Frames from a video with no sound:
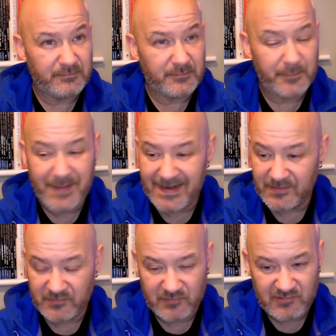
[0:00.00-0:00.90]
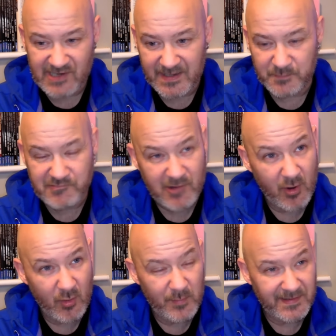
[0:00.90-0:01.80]
Bannon trying to
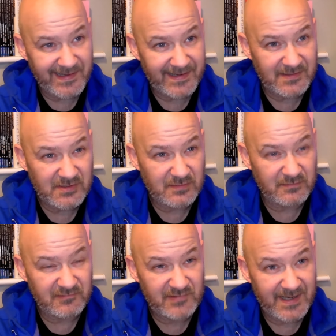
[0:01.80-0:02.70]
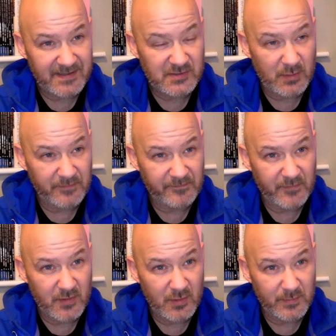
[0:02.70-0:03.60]
probe and get us going
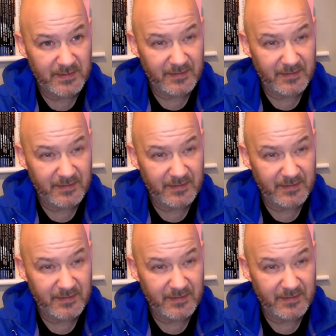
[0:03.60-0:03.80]
forward.